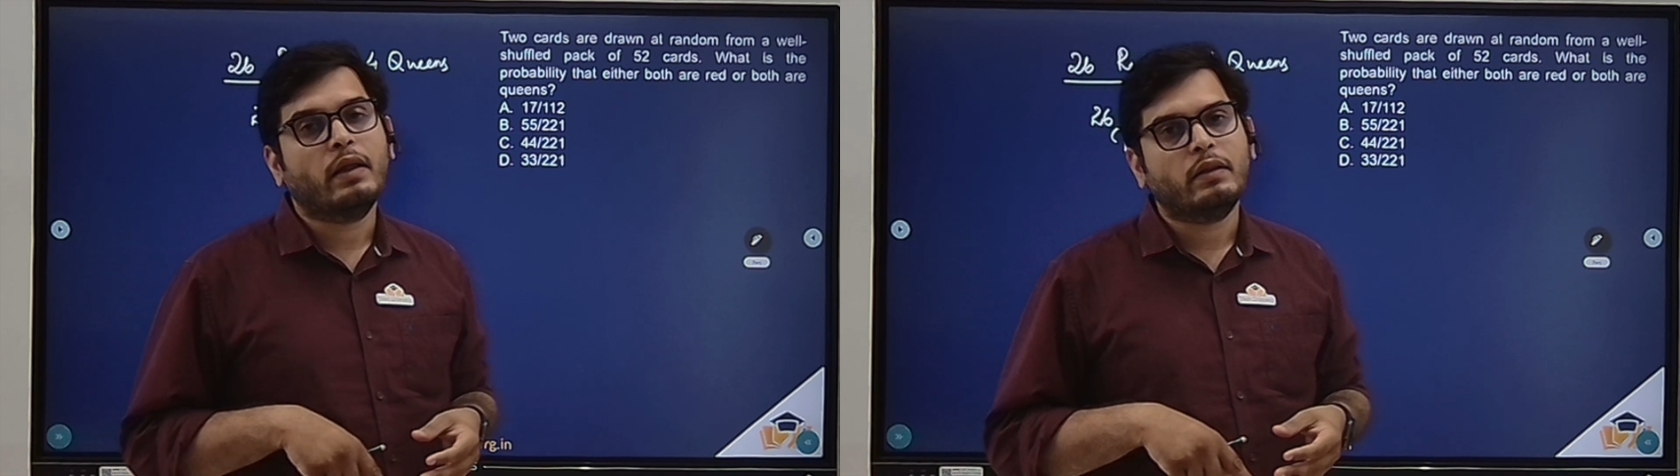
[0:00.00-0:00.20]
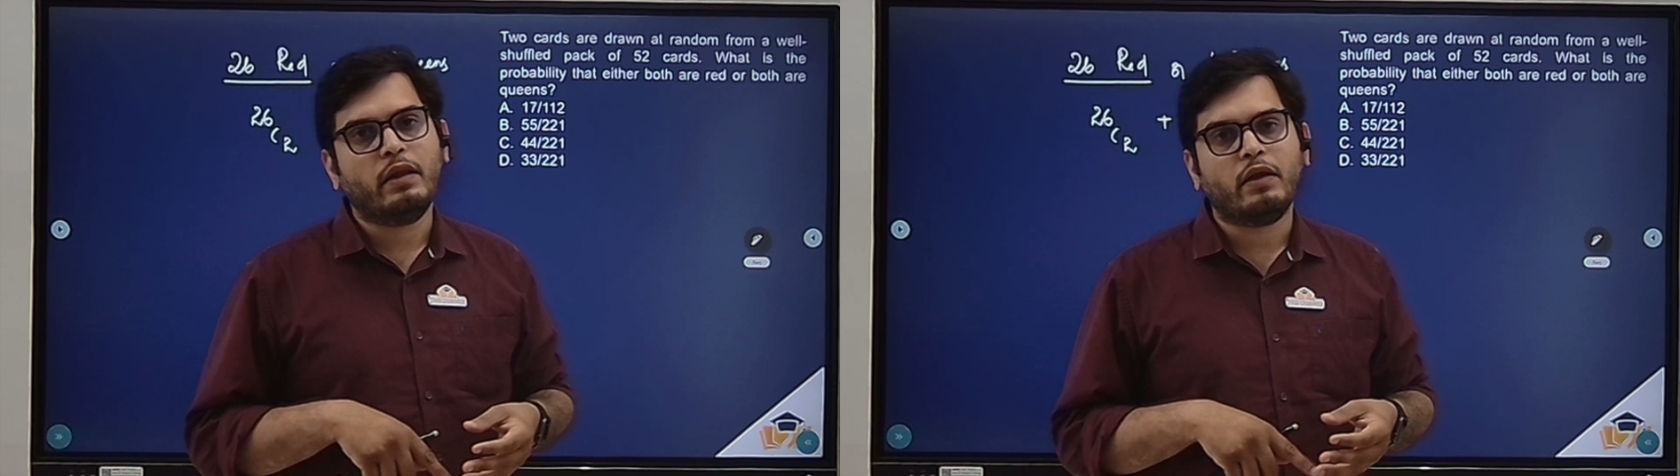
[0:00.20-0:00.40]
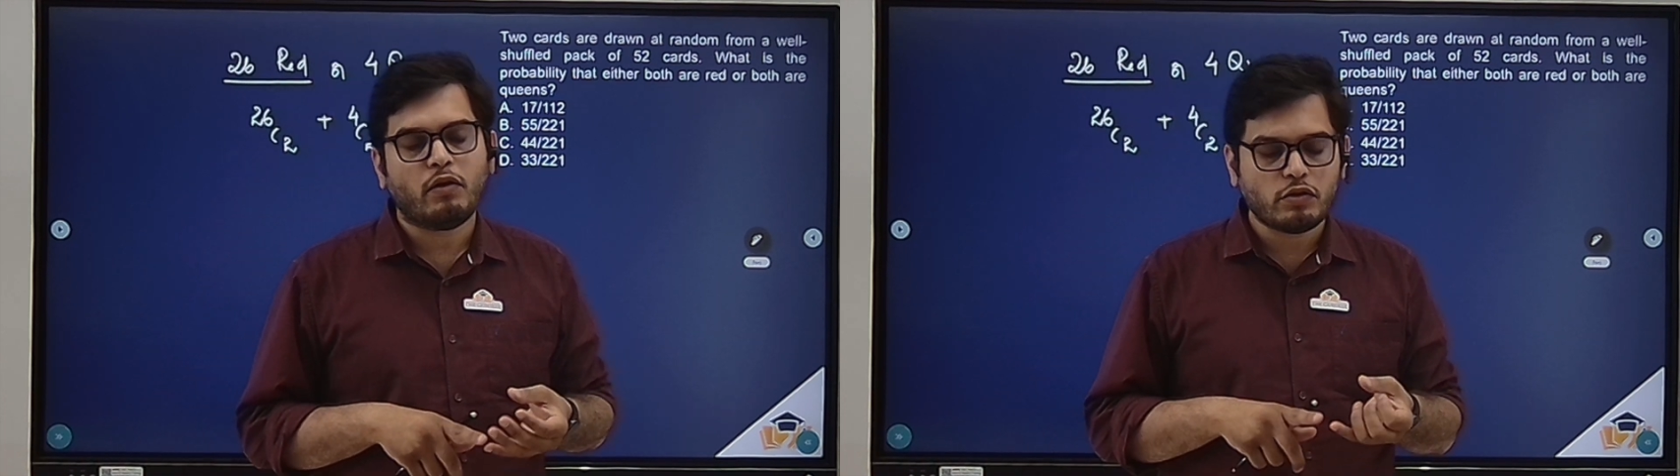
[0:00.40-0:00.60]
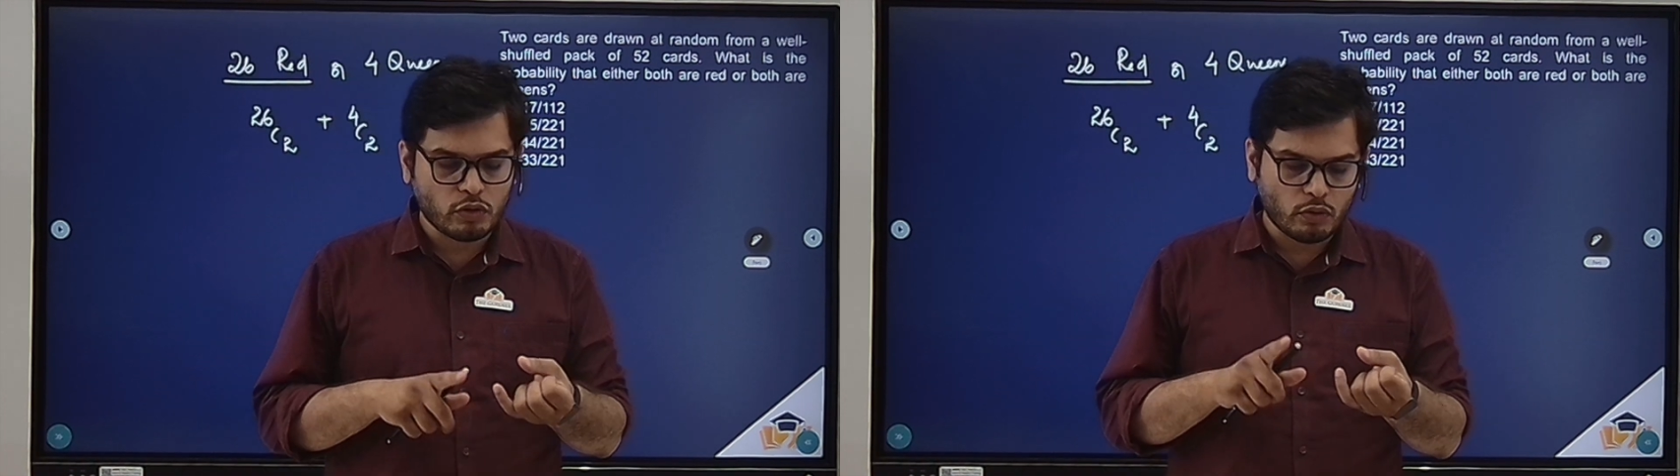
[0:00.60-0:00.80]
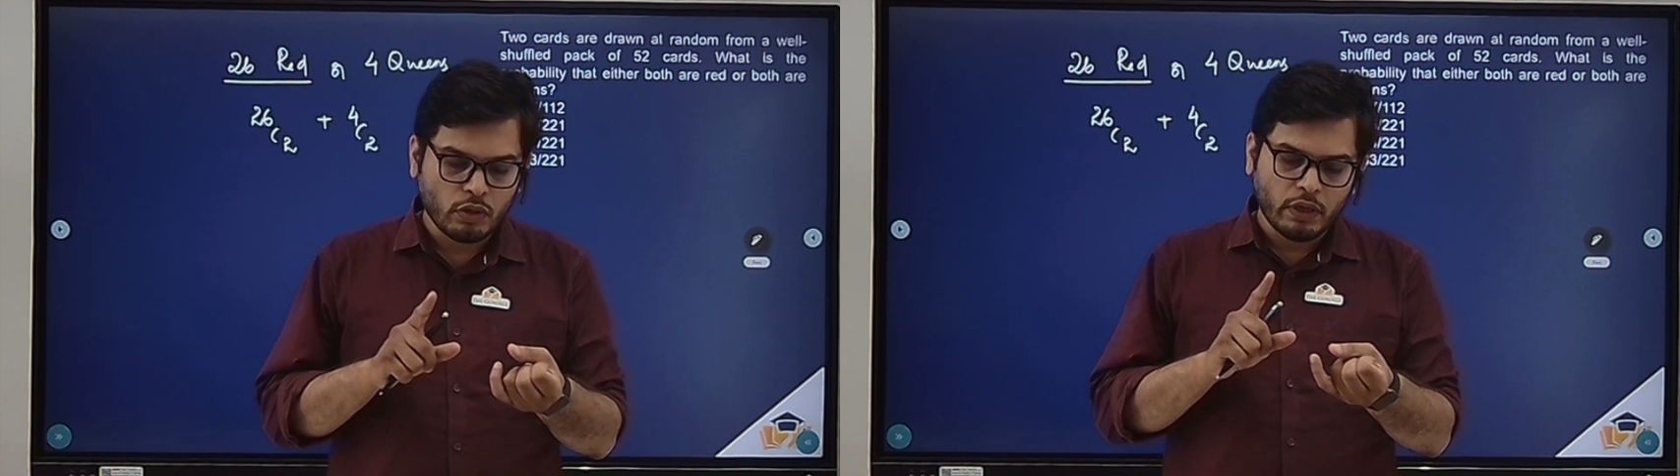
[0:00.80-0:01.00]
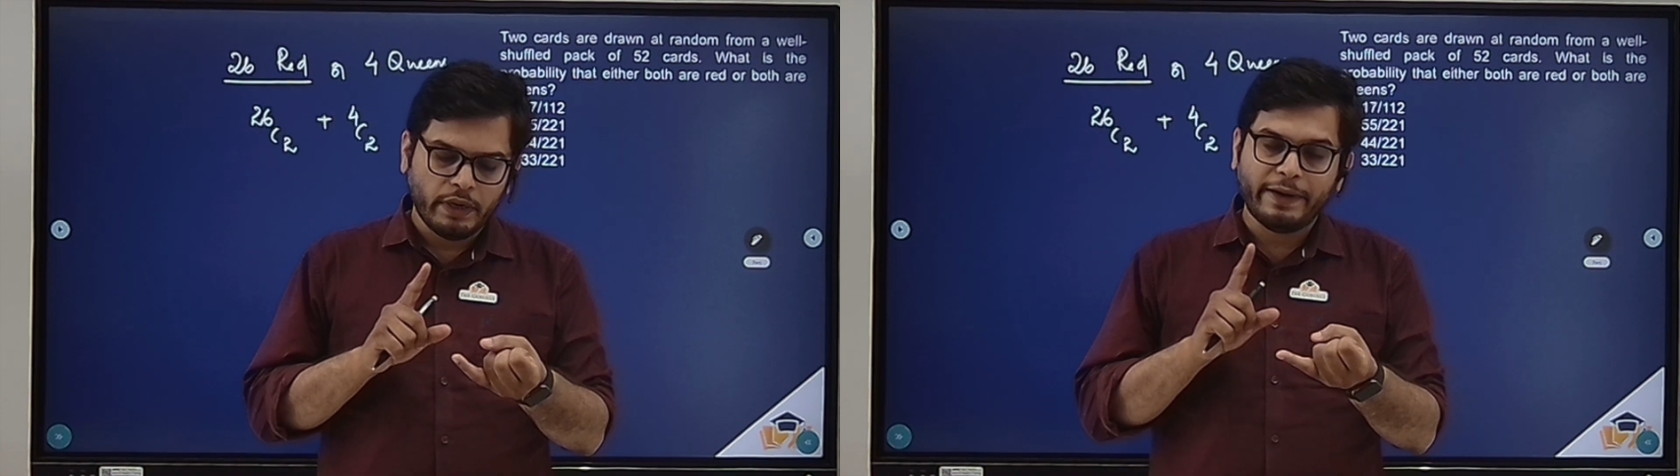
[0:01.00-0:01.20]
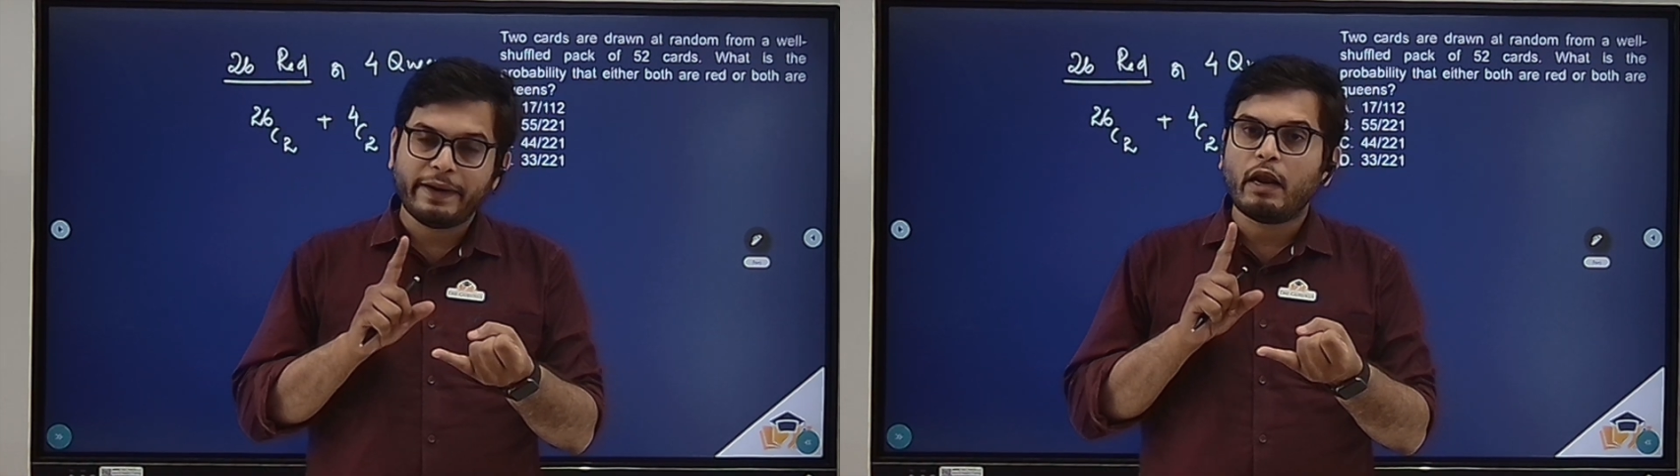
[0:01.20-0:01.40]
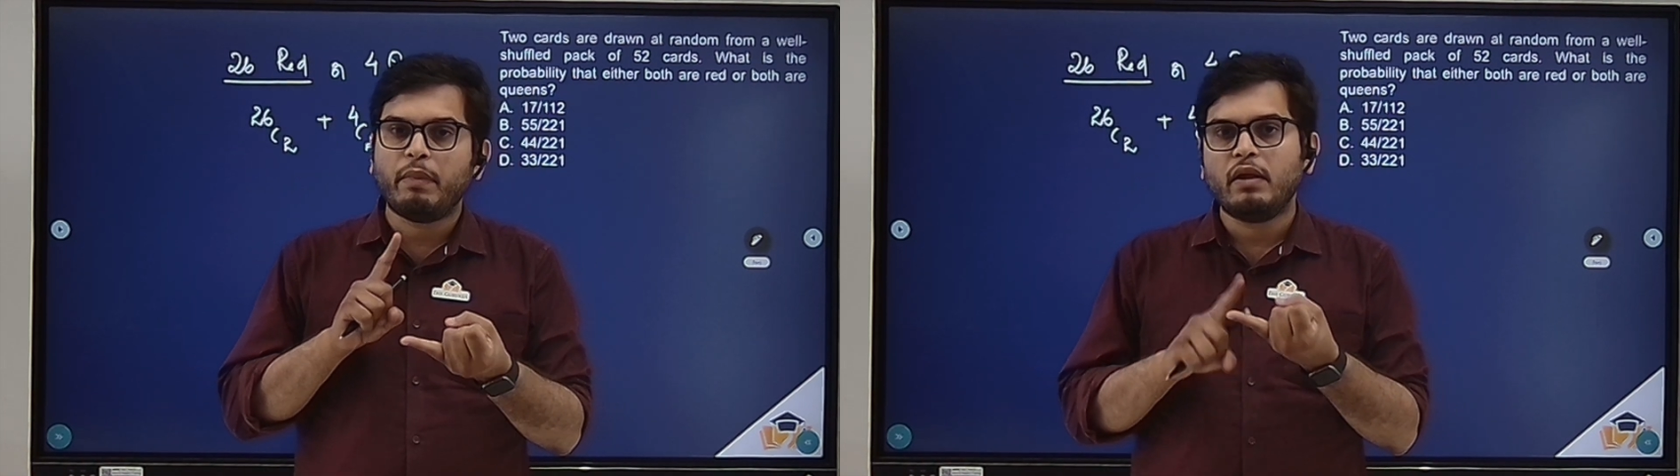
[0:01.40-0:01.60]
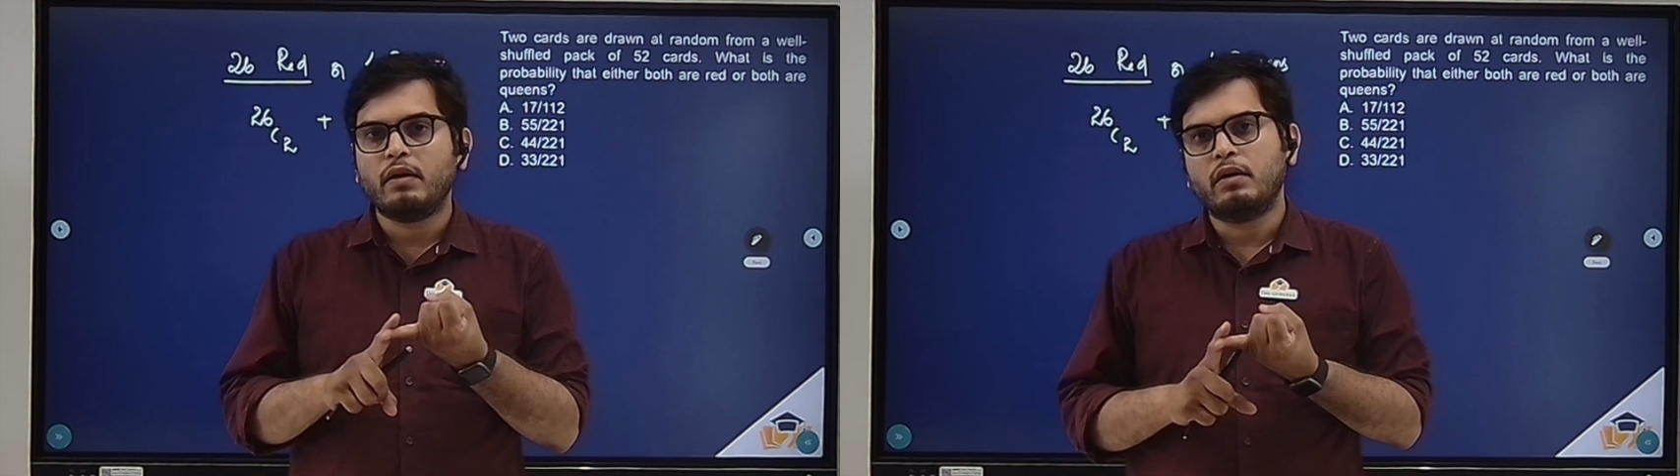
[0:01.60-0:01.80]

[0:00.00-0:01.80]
there also it can be